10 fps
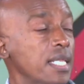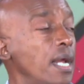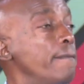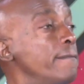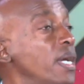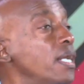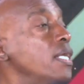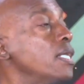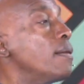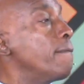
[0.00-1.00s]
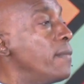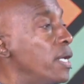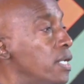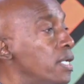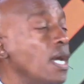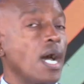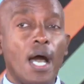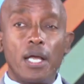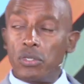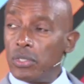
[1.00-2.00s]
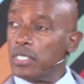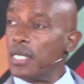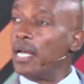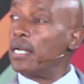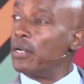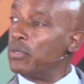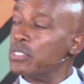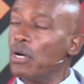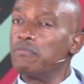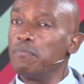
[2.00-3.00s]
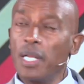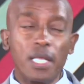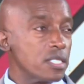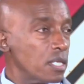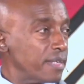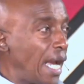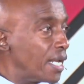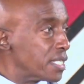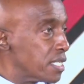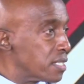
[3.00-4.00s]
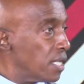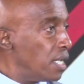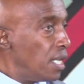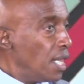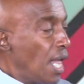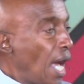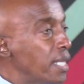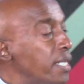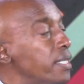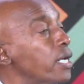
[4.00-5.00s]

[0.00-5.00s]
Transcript: there are many, many hundreds and hundreds of millions of galaxies. And then they